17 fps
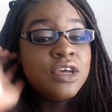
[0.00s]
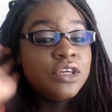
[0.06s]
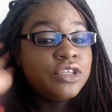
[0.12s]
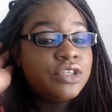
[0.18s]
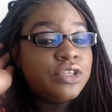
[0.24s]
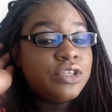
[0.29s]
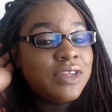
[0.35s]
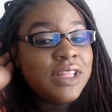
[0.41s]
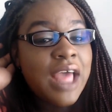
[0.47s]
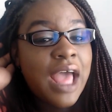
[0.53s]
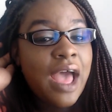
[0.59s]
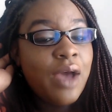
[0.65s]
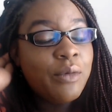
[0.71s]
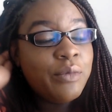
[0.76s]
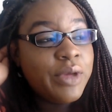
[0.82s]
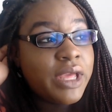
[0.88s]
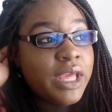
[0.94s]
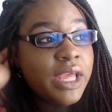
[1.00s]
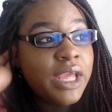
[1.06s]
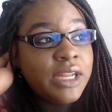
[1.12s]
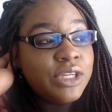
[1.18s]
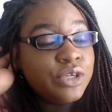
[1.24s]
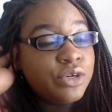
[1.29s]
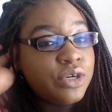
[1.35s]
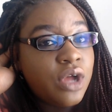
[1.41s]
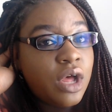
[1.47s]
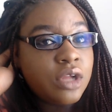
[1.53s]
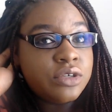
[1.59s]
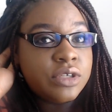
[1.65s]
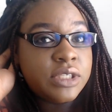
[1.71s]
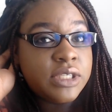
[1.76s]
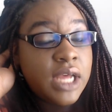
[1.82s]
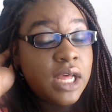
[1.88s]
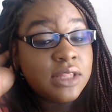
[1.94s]
so that we can do an
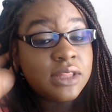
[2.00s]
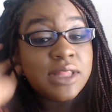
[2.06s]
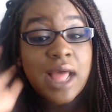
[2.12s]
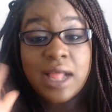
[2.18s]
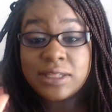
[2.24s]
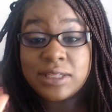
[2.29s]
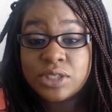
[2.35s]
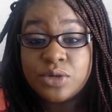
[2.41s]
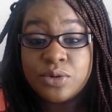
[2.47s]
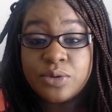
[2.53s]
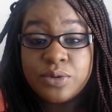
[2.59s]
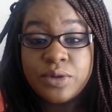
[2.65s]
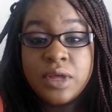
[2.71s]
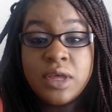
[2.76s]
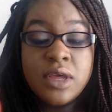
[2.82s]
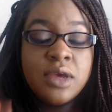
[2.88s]
ultrasound. That's cool.